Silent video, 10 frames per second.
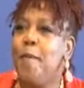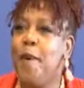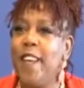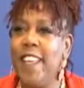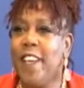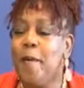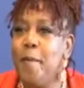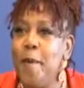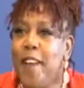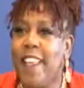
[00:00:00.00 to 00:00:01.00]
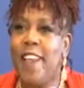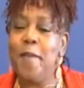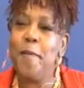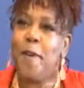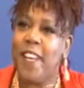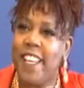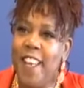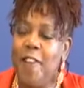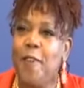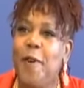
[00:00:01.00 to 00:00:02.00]
morning, good morning, good morning,
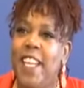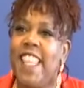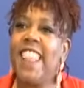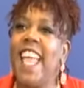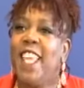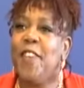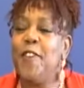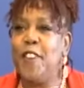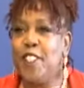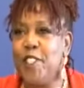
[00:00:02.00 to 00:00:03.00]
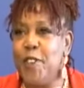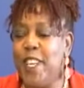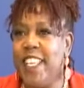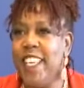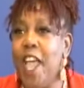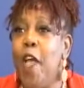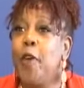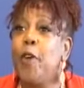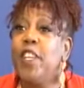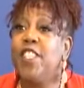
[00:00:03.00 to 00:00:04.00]
everyone, and thank you for joining
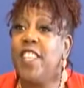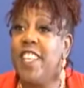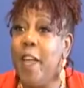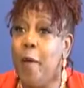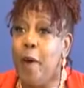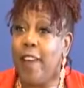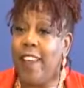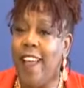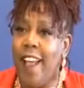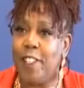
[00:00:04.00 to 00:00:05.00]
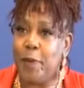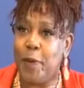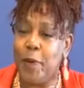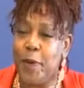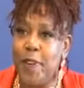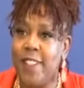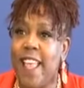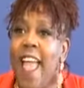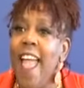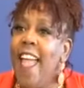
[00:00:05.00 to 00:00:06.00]
Christian Networking Entrepreneurs.
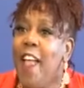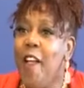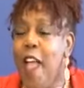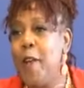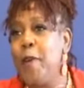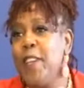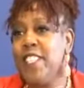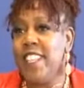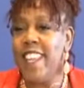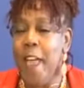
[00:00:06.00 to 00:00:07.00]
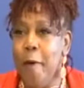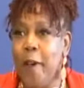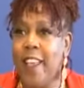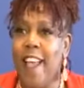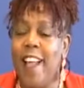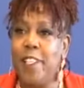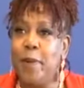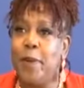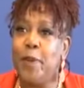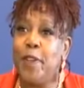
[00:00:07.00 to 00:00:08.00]
Here at Christian Networking
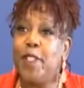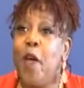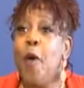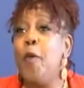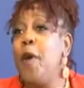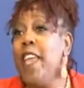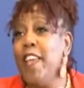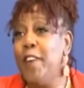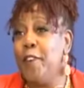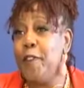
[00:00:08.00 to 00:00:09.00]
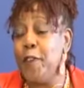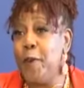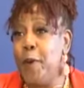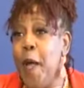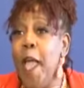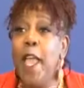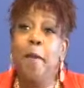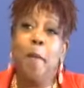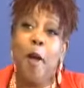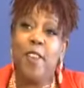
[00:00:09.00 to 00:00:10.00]
Entrepreneurs, we interview
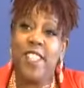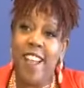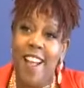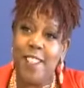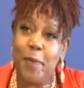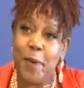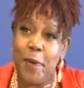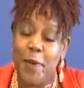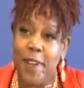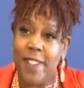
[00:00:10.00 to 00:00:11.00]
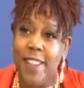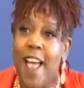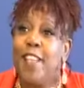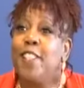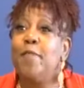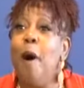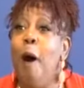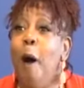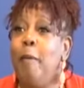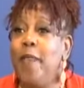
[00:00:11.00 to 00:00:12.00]
emerging entrepreneurs,
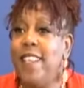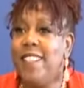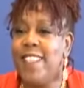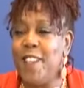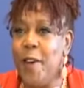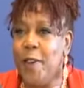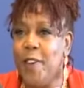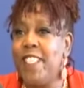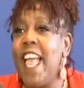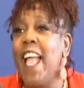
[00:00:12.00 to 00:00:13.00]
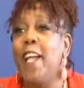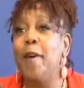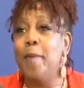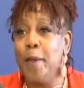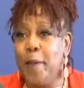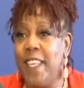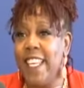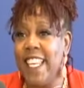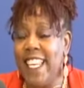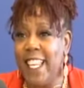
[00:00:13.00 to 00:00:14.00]
small business owners and community
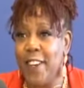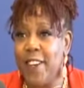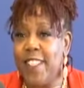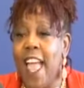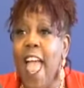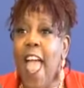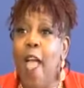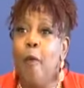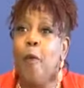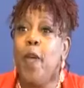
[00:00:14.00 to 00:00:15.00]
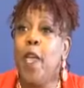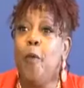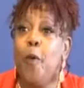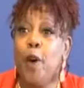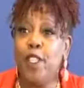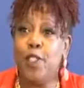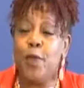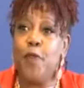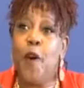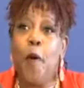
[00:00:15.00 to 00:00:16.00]
leaders. And we want to
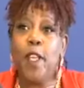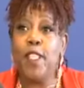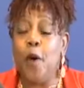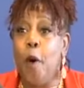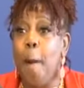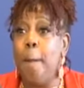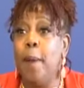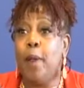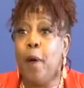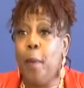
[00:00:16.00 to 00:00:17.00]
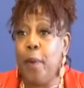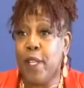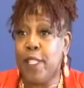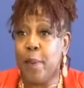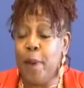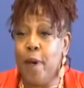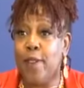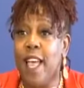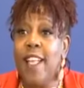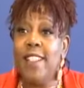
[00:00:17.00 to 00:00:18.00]
focus on biblical principles
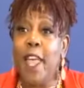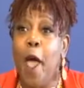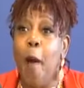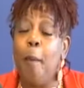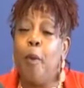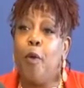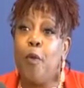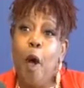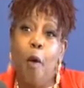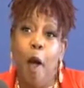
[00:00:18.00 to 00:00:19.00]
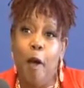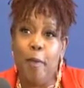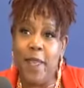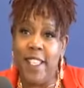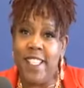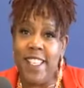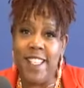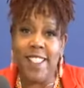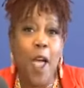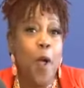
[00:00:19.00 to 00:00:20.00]
to help grow our
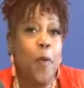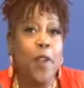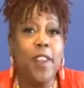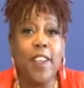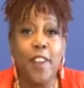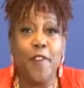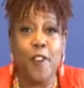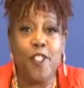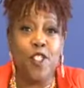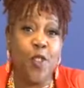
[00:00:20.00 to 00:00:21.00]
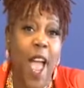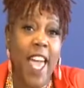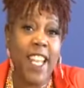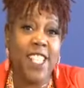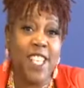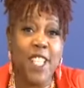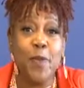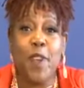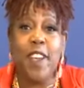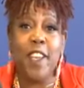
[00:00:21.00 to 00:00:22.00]
business. We're looking for strategies, we're
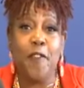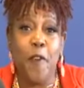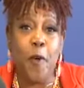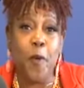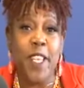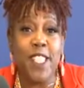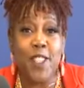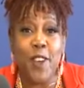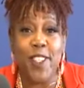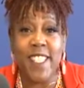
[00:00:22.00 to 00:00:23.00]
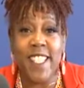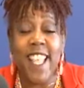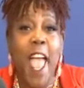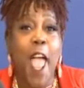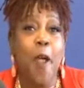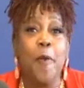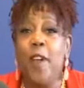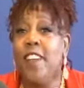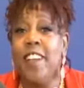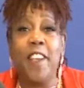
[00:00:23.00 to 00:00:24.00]
looking for resources, and we're
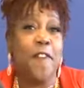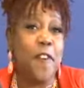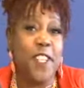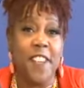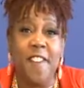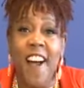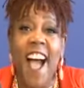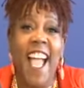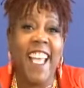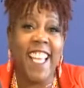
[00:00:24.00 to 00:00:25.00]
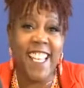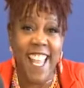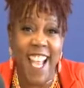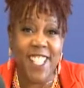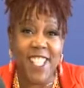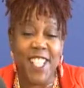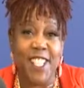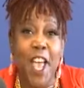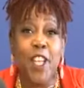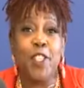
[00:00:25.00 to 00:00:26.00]
looking for divine connections
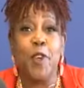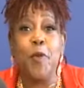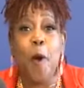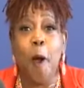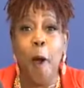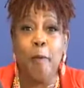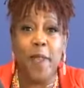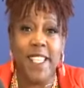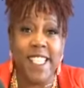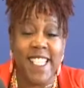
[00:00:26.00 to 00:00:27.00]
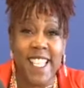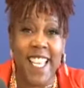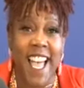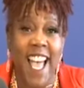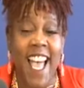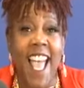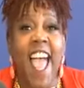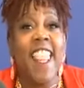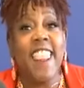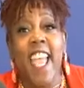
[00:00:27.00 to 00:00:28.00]
to grow our business in God.
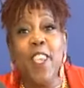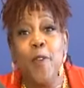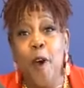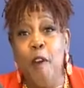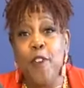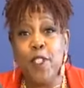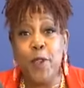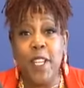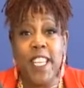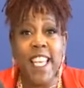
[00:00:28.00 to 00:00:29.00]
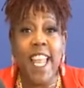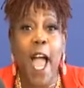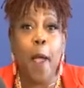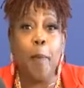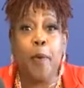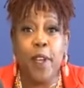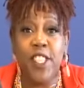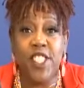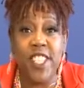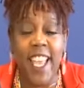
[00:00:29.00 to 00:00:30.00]
Thank you all for tuning in. I
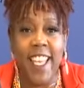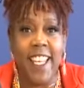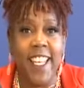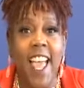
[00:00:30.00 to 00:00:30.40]
appreciate it.